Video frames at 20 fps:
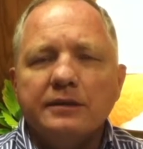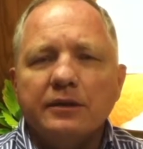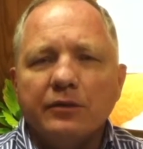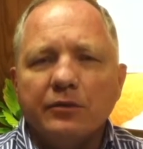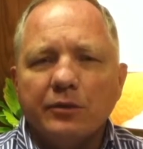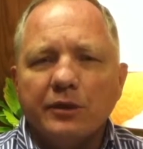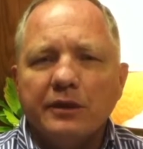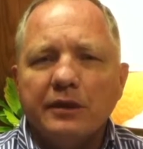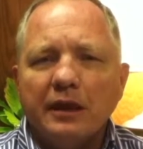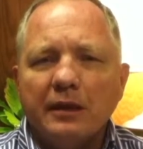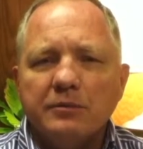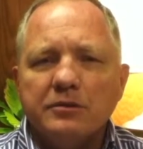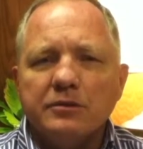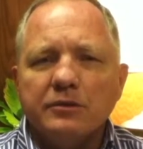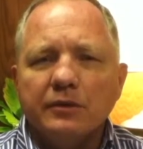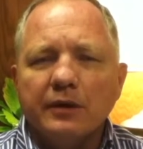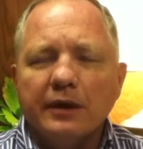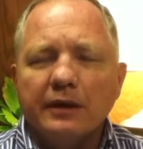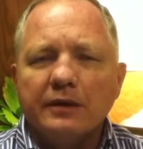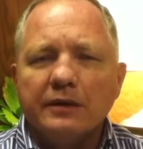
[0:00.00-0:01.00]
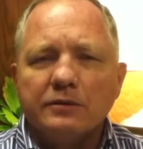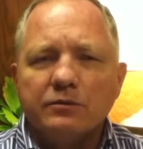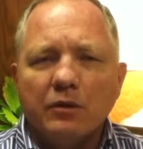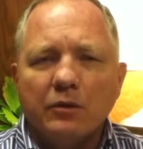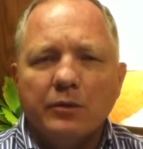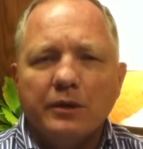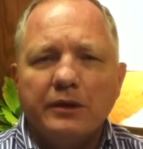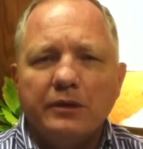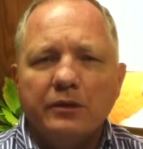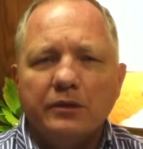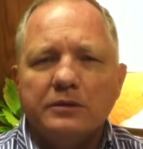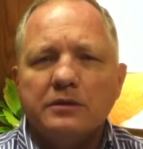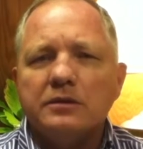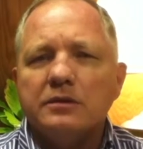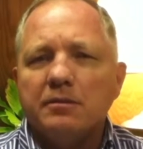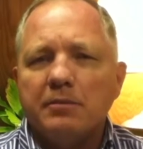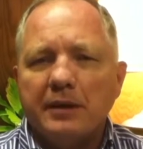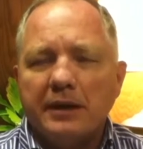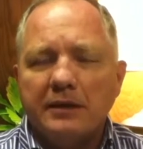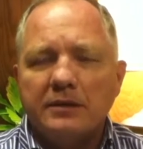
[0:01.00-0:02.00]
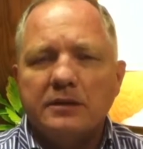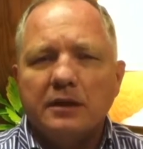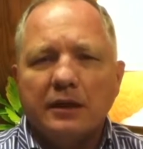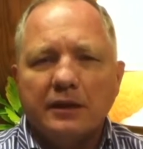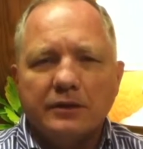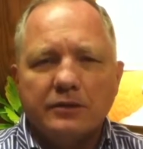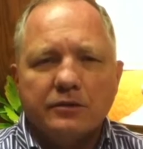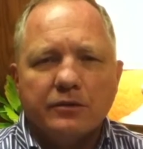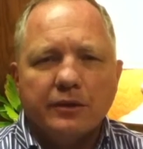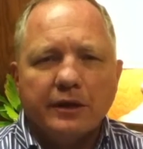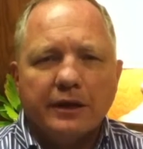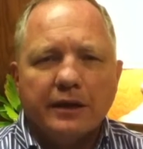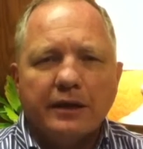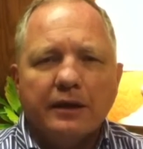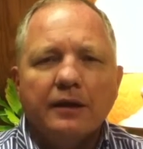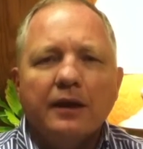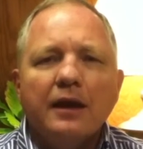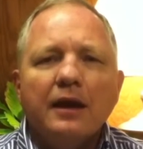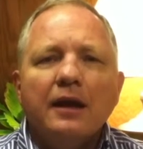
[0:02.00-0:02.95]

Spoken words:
and 3 times the rent is what we use as a baseline screening.